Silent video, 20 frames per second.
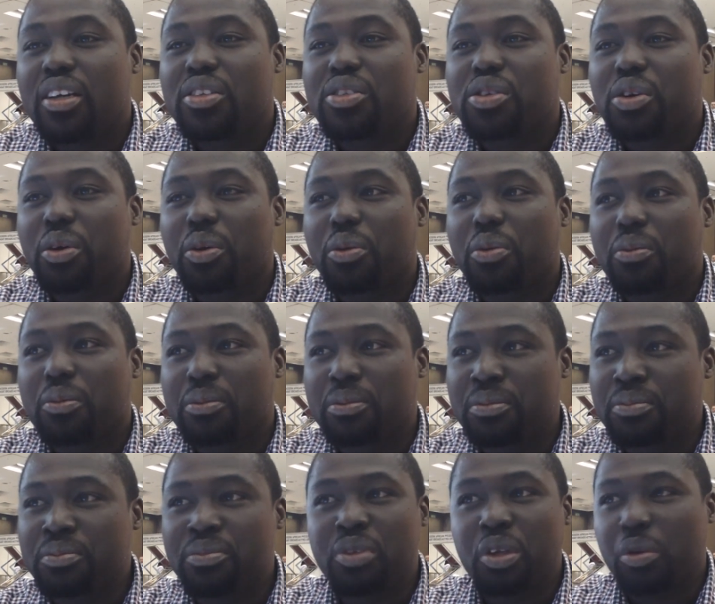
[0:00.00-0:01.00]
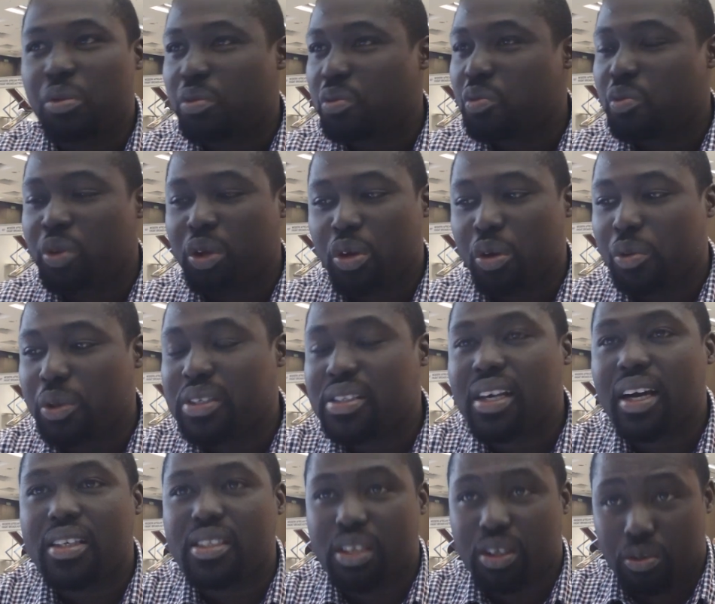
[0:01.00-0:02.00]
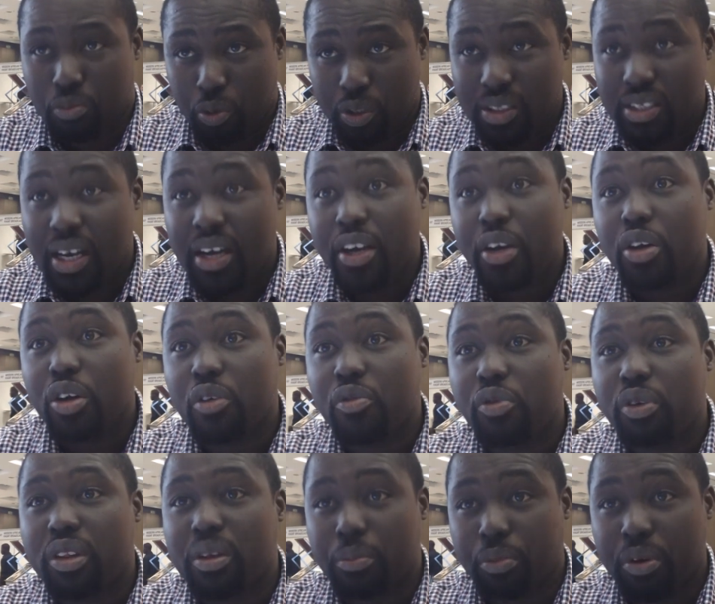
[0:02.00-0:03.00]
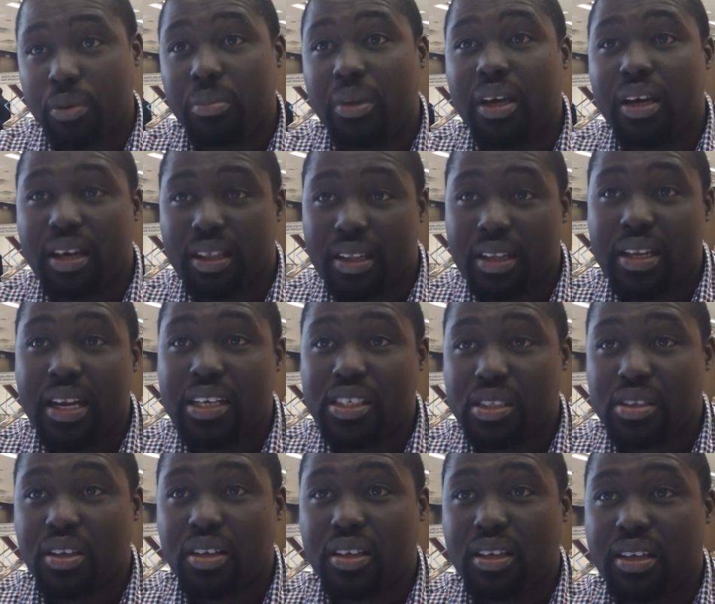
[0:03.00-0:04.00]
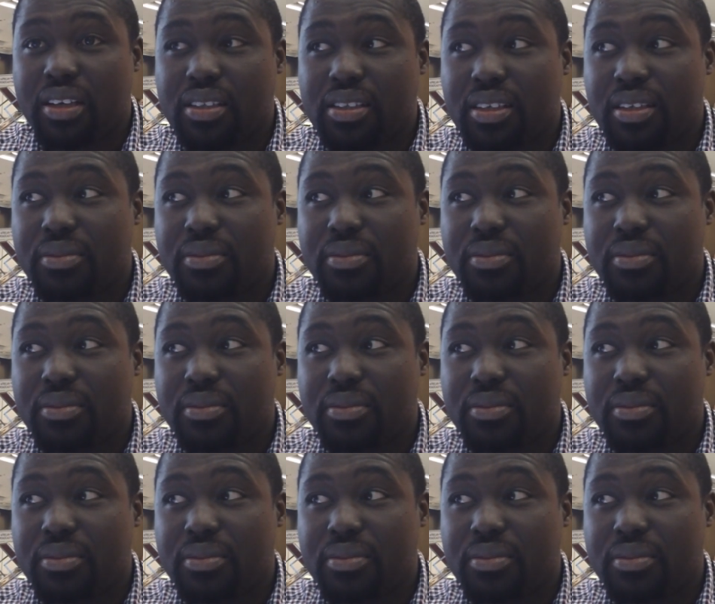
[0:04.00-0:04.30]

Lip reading: So, we started off with the premiere at the National Theatre.